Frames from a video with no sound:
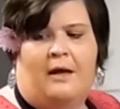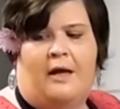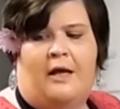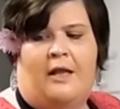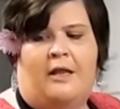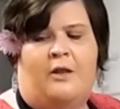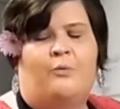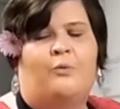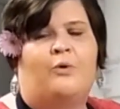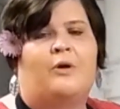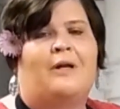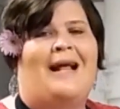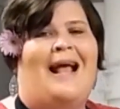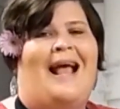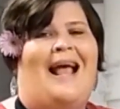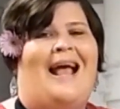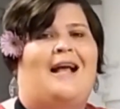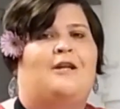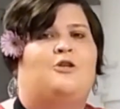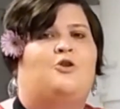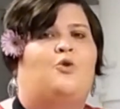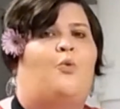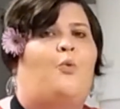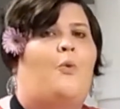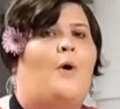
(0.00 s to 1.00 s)
And then we're going to
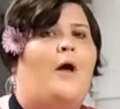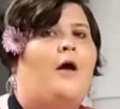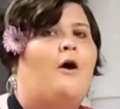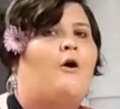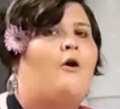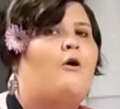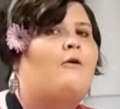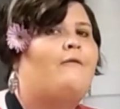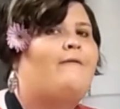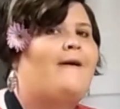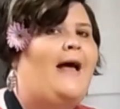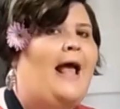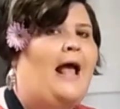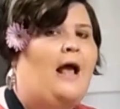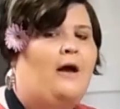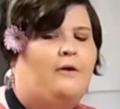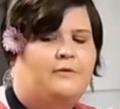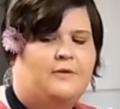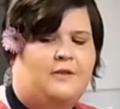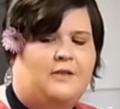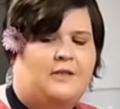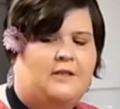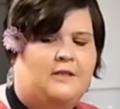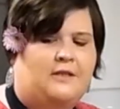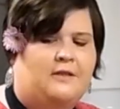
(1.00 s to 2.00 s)
add 12
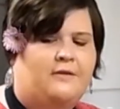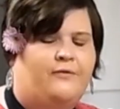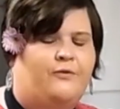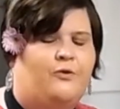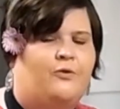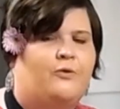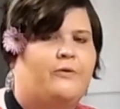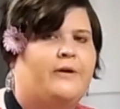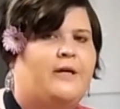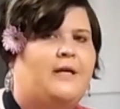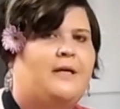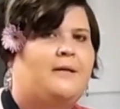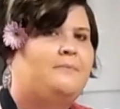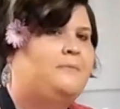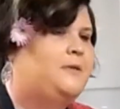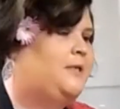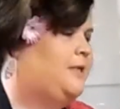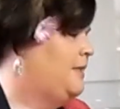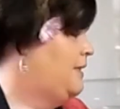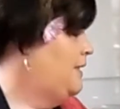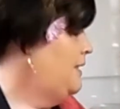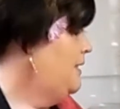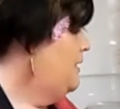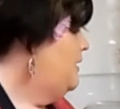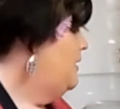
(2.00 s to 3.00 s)
ounces of cream
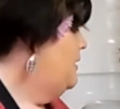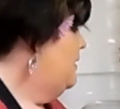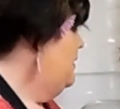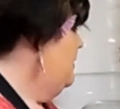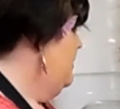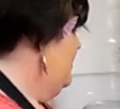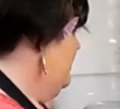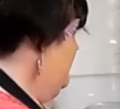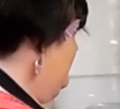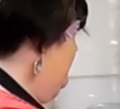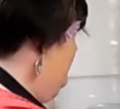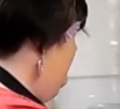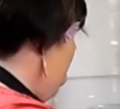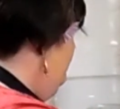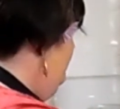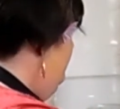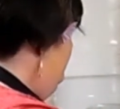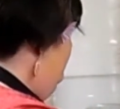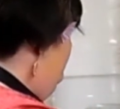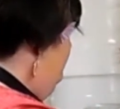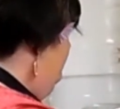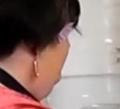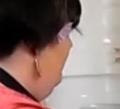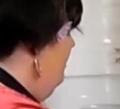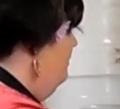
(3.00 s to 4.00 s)
cheese.
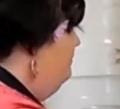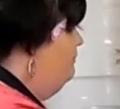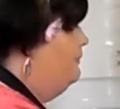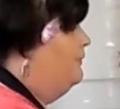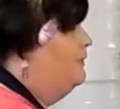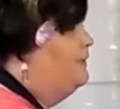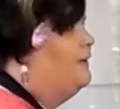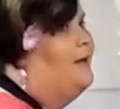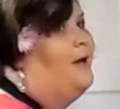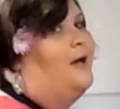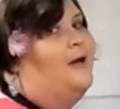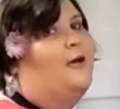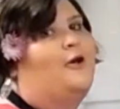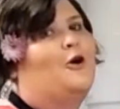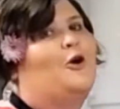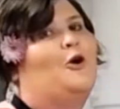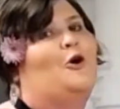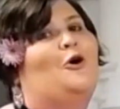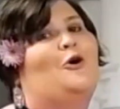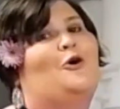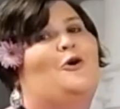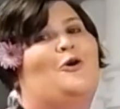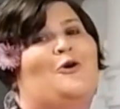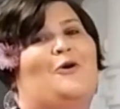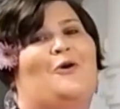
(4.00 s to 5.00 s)

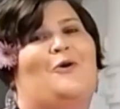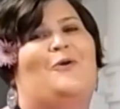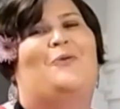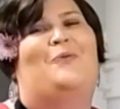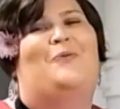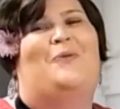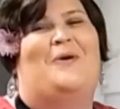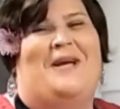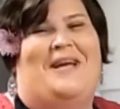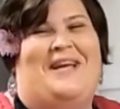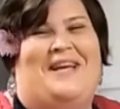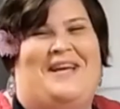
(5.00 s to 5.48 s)
Cool.